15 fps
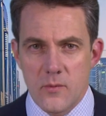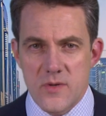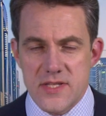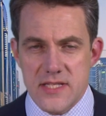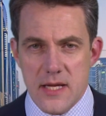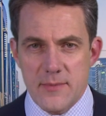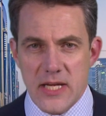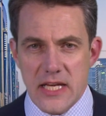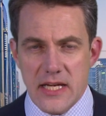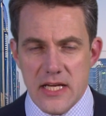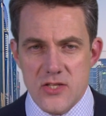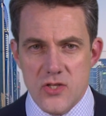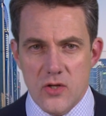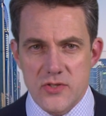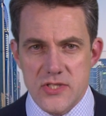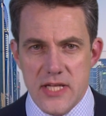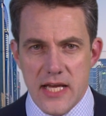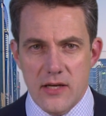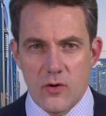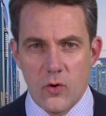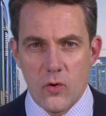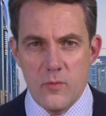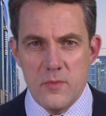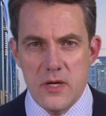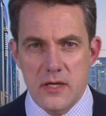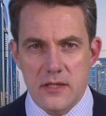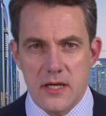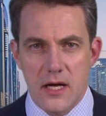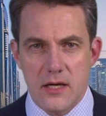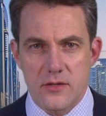With seminarians all sent home,
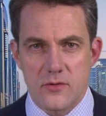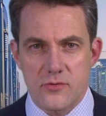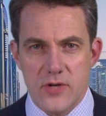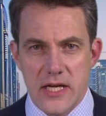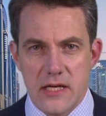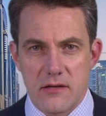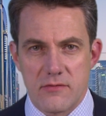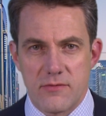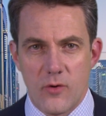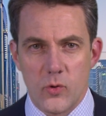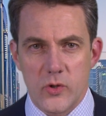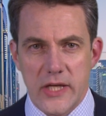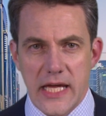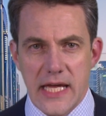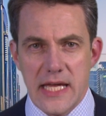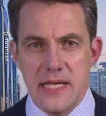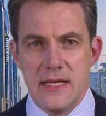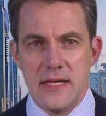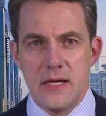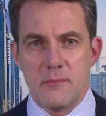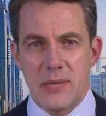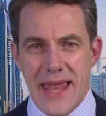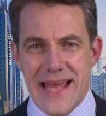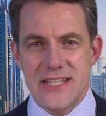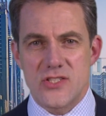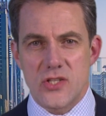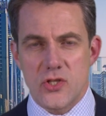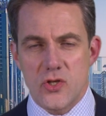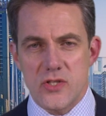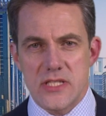Cardinal Rainer Volke plans
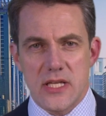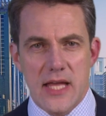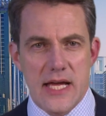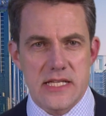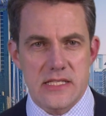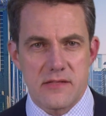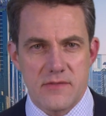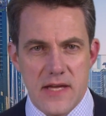to utilise the